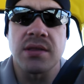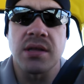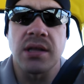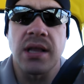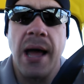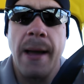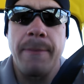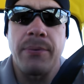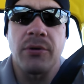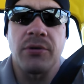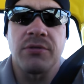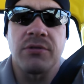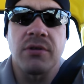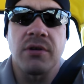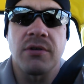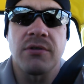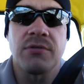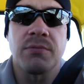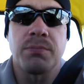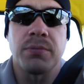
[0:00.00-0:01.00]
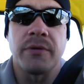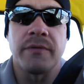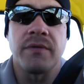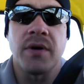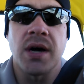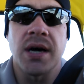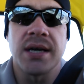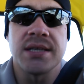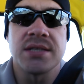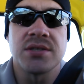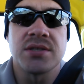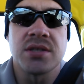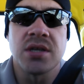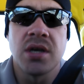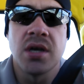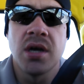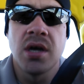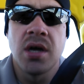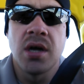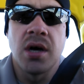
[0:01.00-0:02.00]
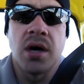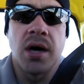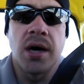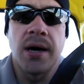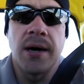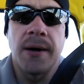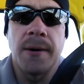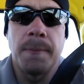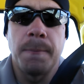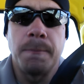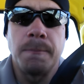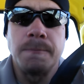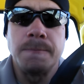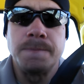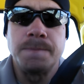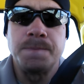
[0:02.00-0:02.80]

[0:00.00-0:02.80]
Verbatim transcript: the lipo6 provides, um,